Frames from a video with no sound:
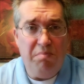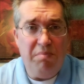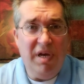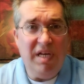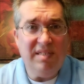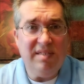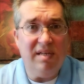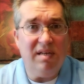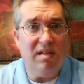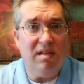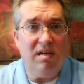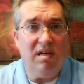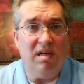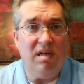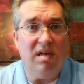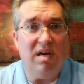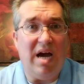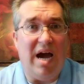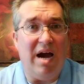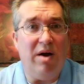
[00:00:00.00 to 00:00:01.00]

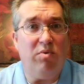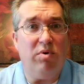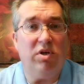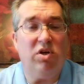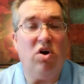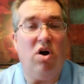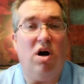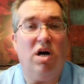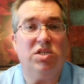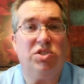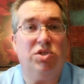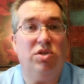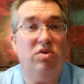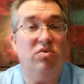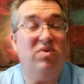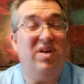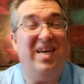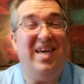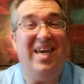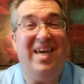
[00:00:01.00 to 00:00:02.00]
Basically, I would
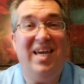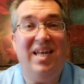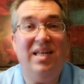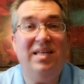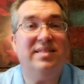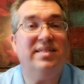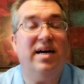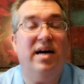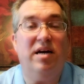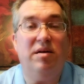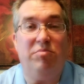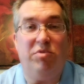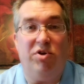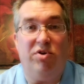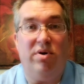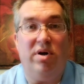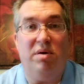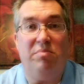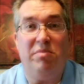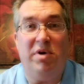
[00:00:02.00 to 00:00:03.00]
caution you anytime
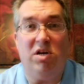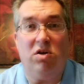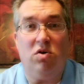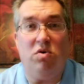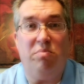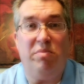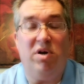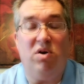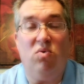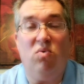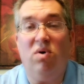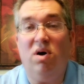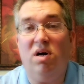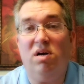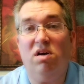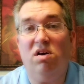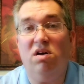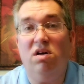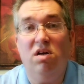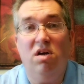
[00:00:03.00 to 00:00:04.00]
you're on medical
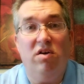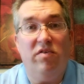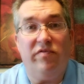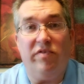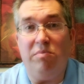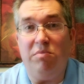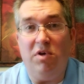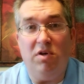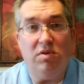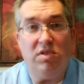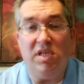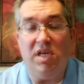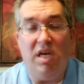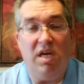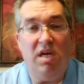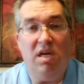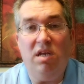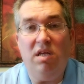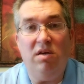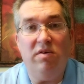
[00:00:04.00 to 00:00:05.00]
marijuana from
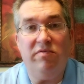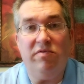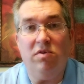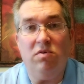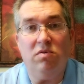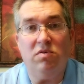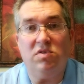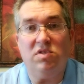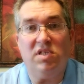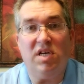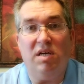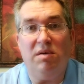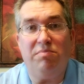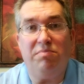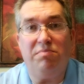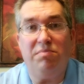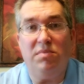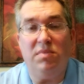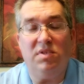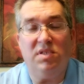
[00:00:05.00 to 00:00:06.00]
using any of those
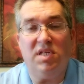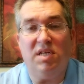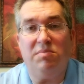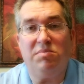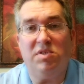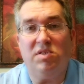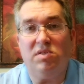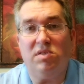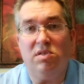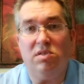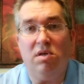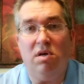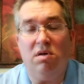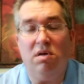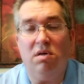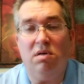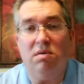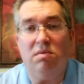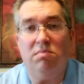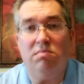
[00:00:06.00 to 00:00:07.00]
types of
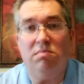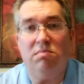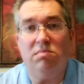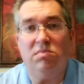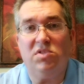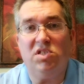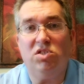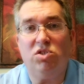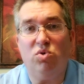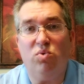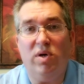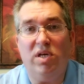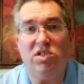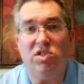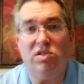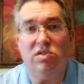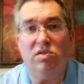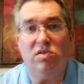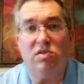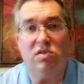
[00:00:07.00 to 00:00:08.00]

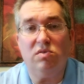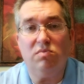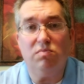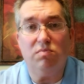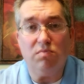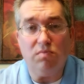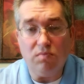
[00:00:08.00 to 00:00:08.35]
situations.